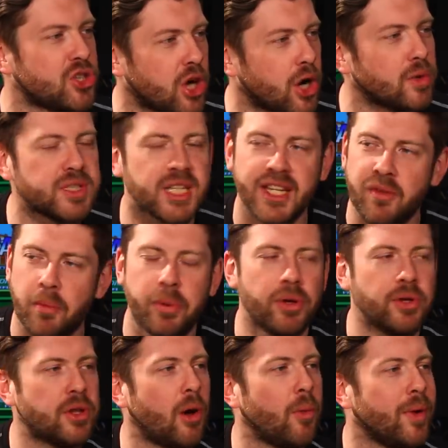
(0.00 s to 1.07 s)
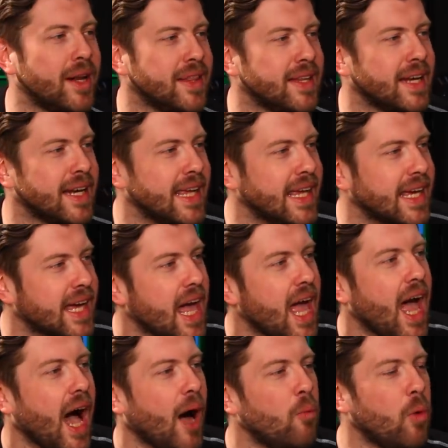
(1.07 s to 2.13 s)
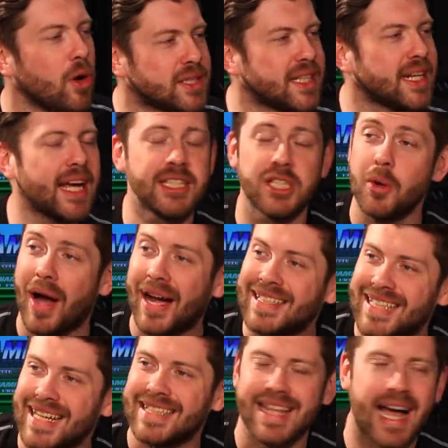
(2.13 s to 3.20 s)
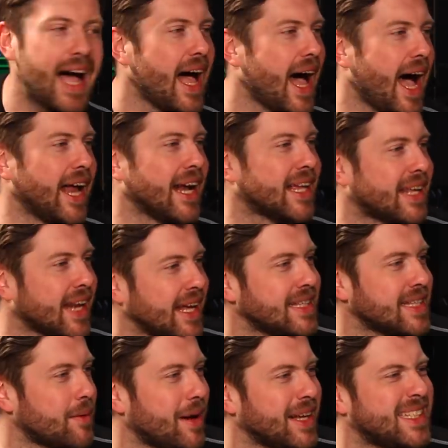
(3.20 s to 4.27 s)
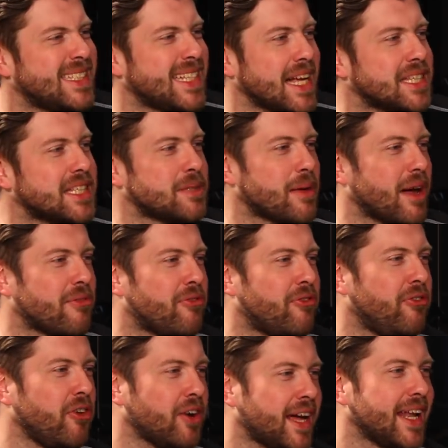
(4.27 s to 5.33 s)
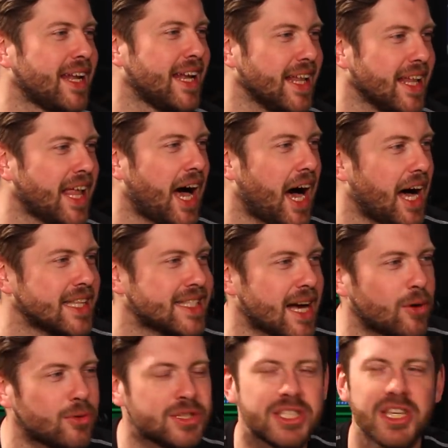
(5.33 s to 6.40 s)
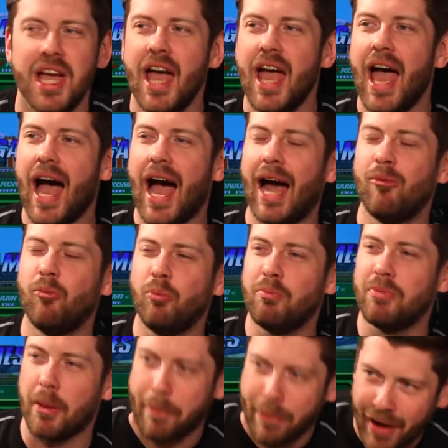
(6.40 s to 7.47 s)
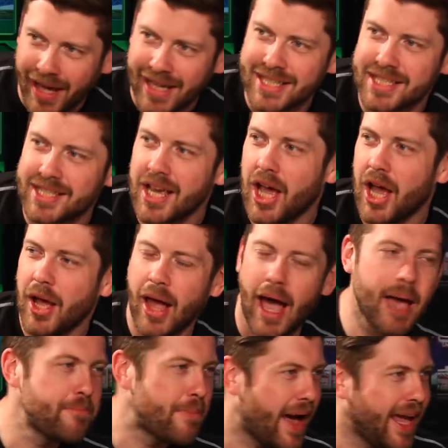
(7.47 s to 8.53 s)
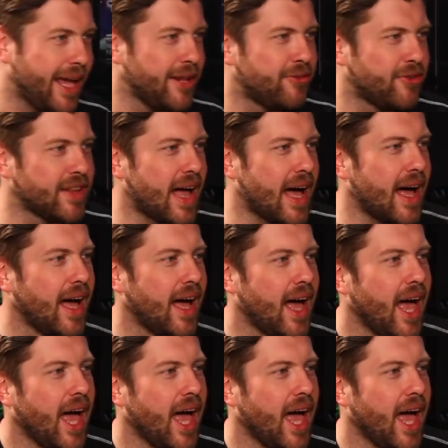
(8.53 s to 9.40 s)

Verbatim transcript: sorrows at Liverpool not winning the league. And what did I do? I did that. I had a great time. I danced my fucking little heart out. And the price I paid for that